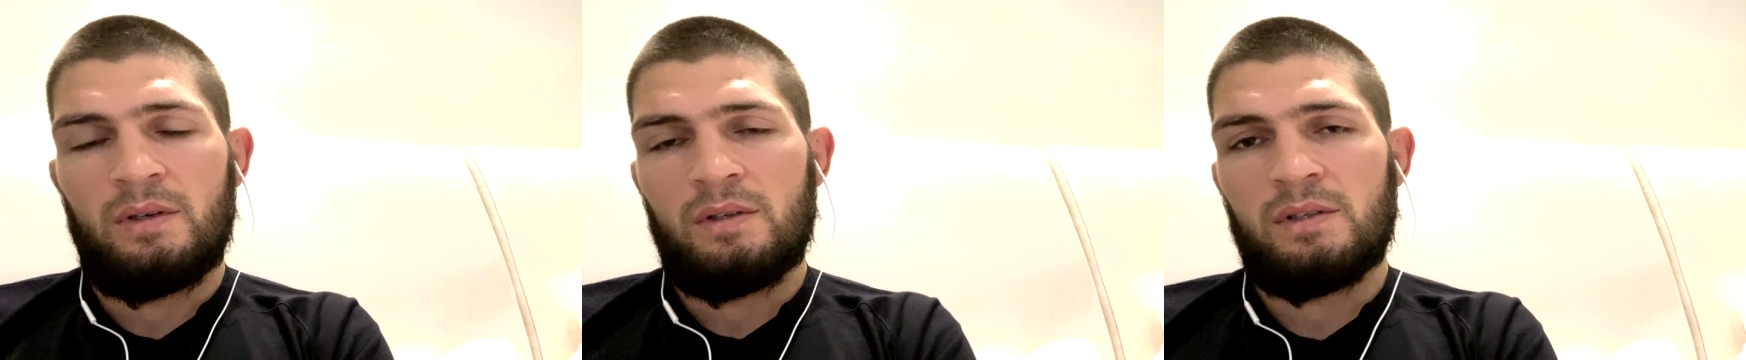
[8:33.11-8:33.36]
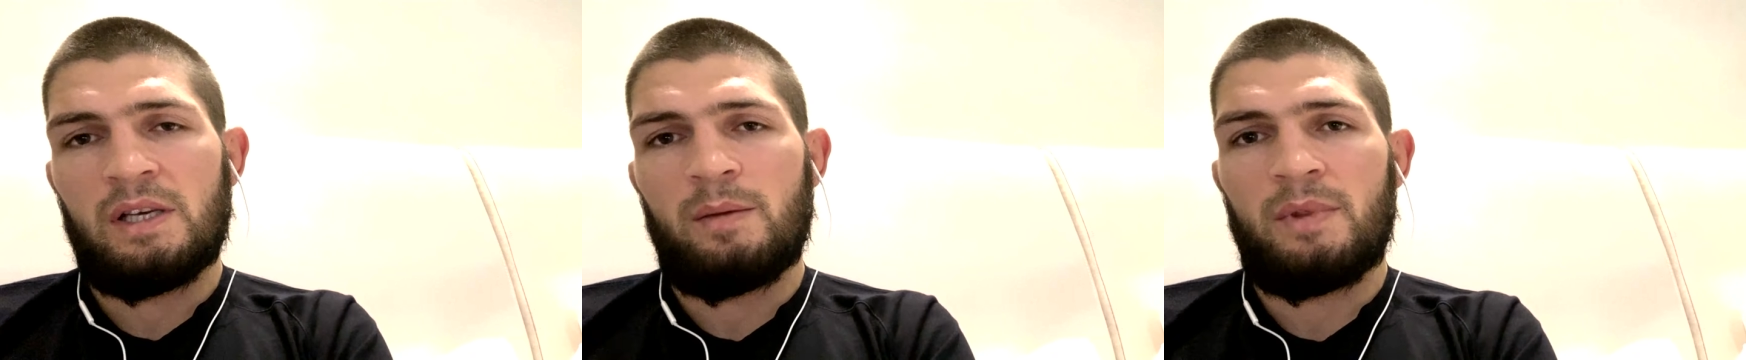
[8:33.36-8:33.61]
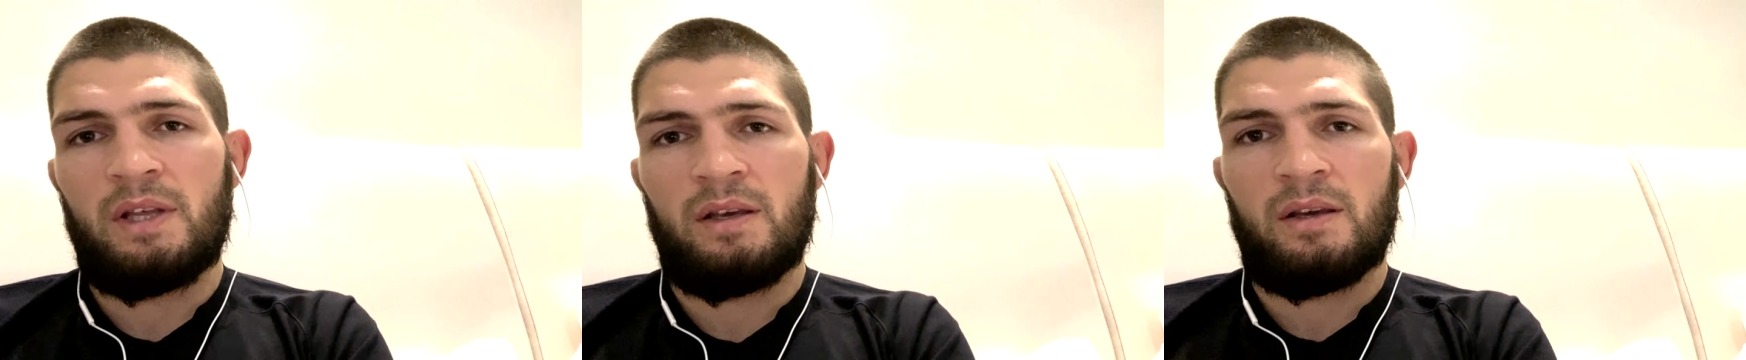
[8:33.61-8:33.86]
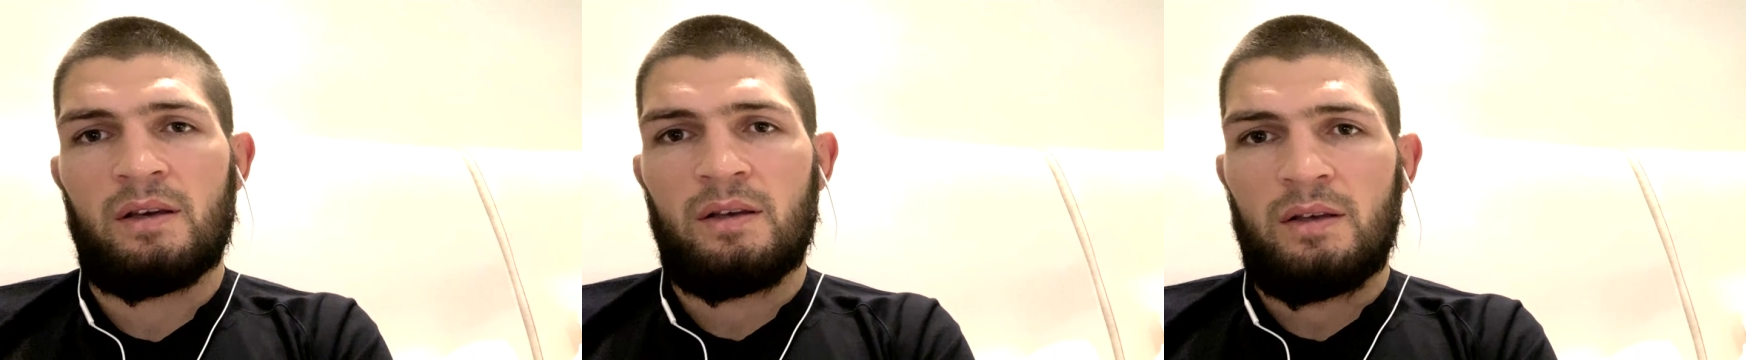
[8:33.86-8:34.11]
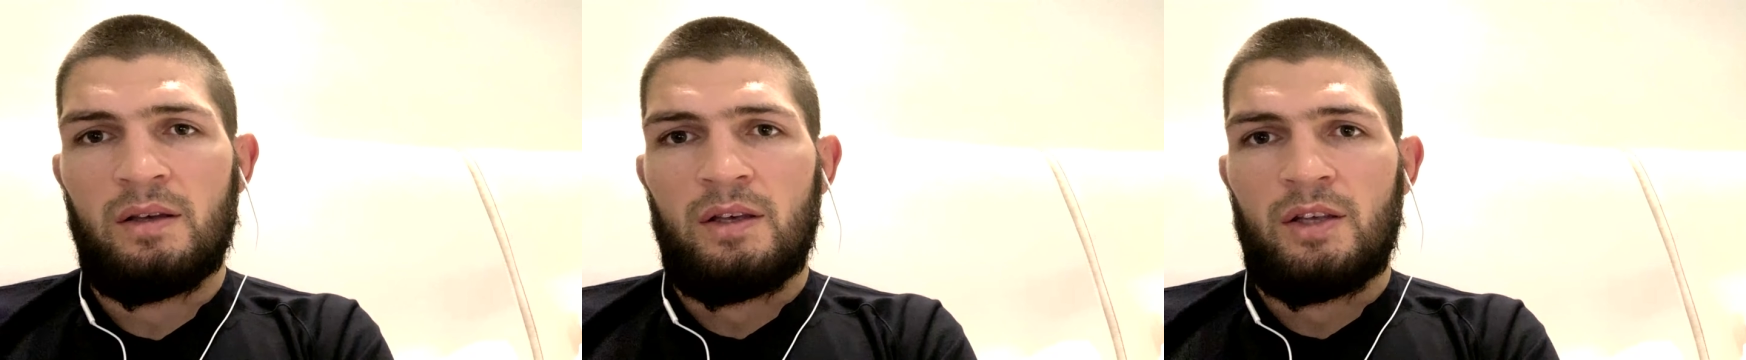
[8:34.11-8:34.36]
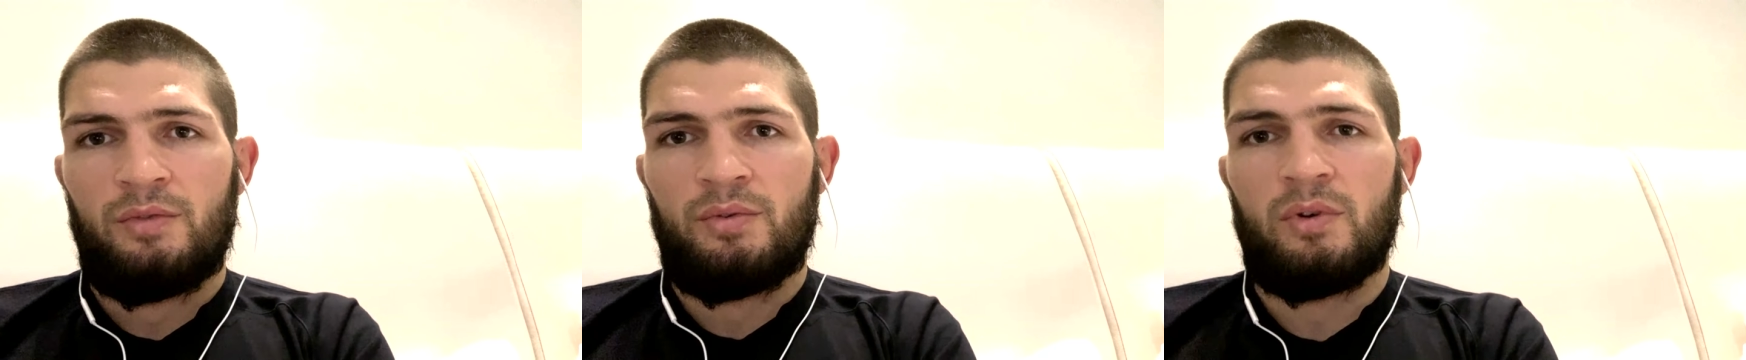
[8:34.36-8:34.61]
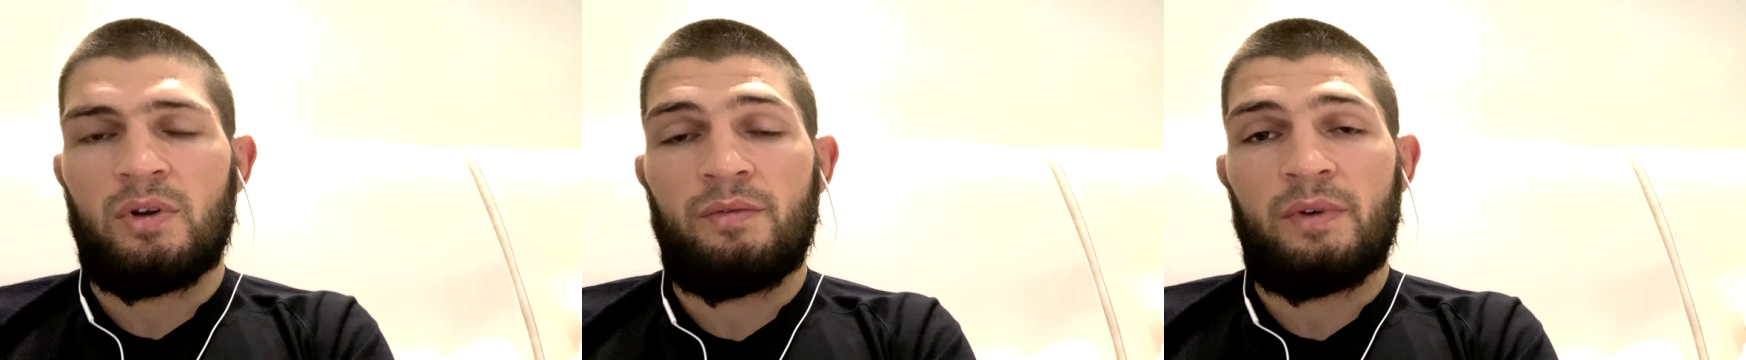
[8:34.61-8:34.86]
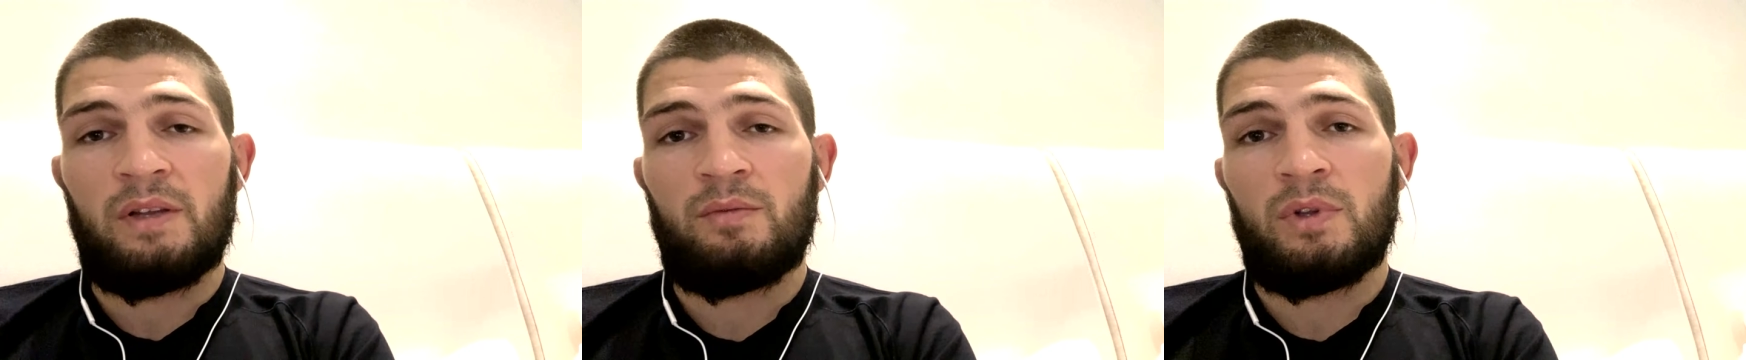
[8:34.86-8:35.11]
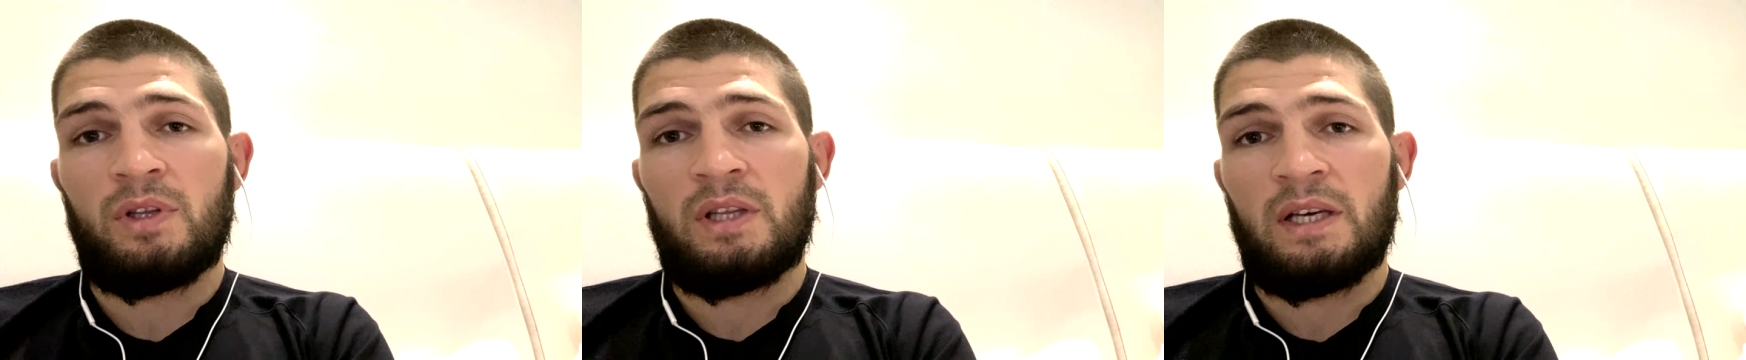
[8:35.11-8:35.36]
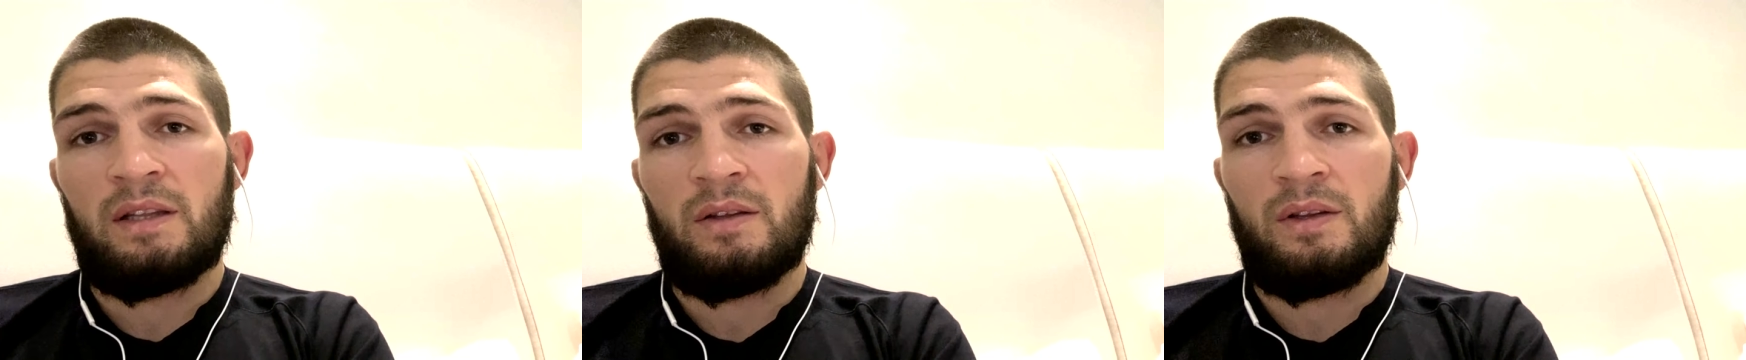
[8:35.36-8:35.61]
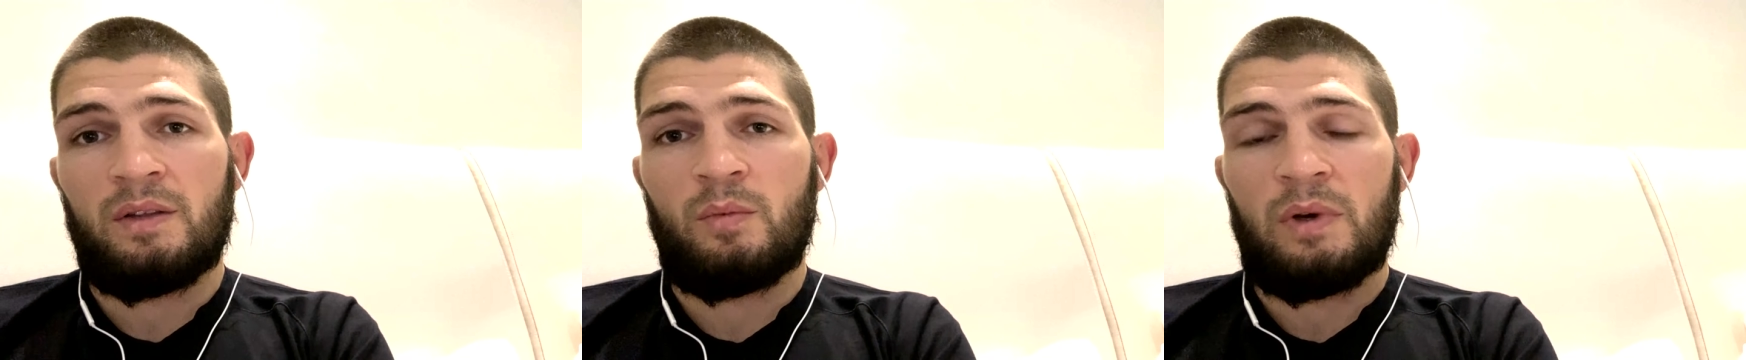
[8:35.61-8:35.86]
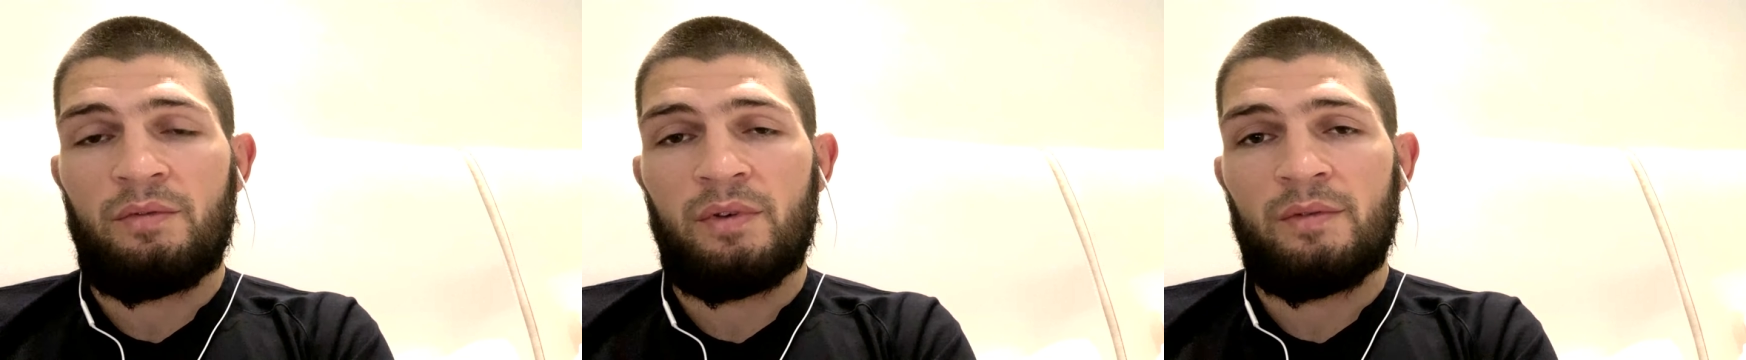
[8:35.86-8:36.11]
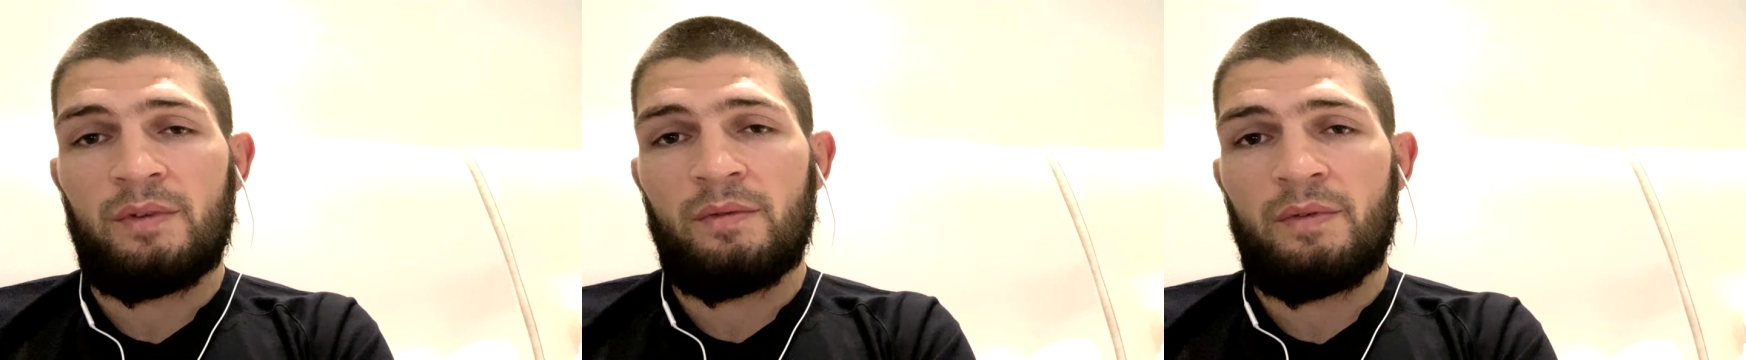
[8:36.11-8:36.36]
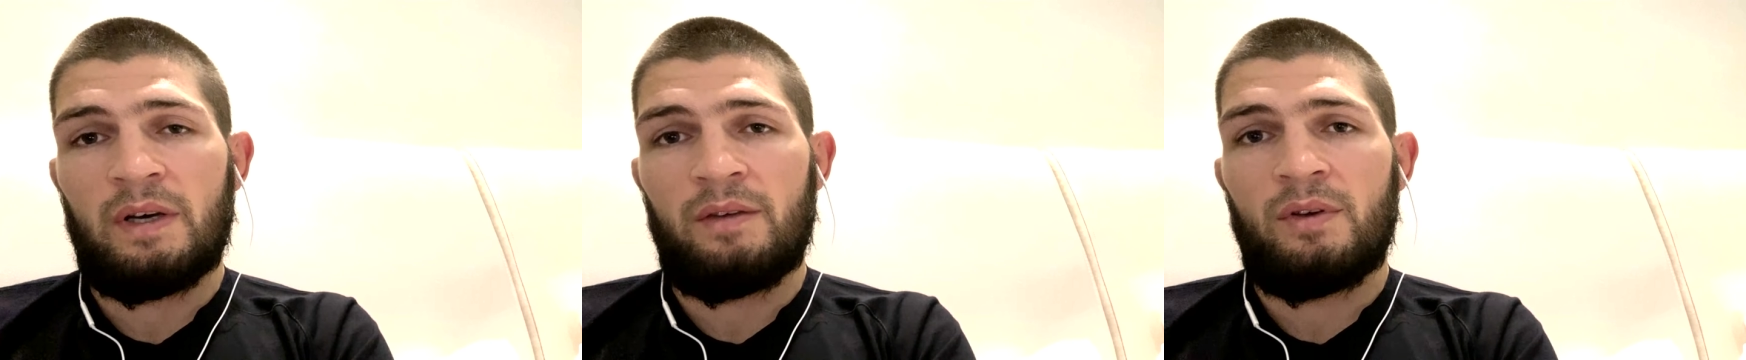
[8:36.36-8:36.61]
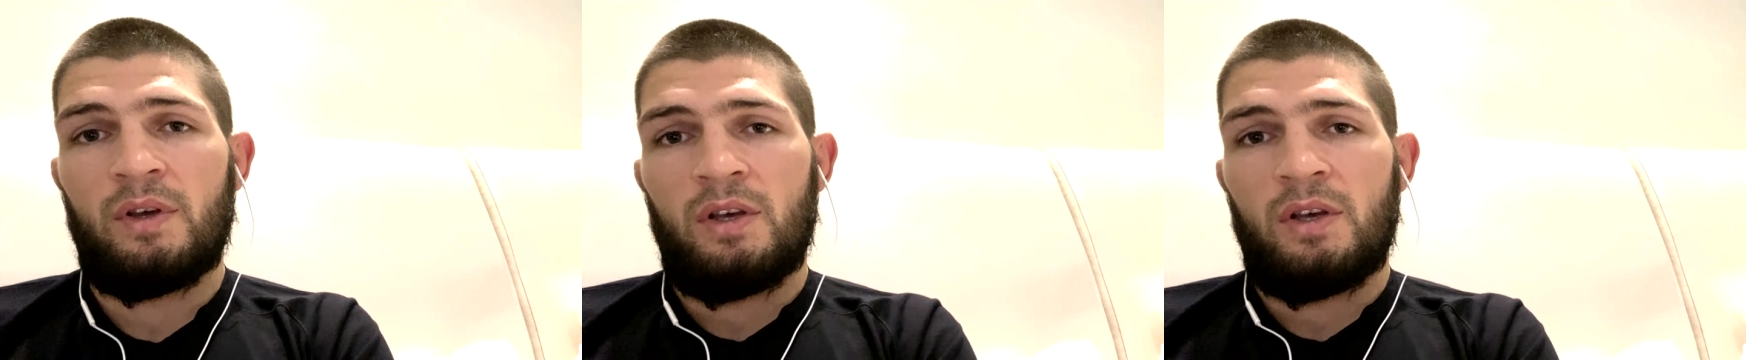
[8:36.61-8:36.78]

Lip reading: Same thing. If you want to fight for the title in 155,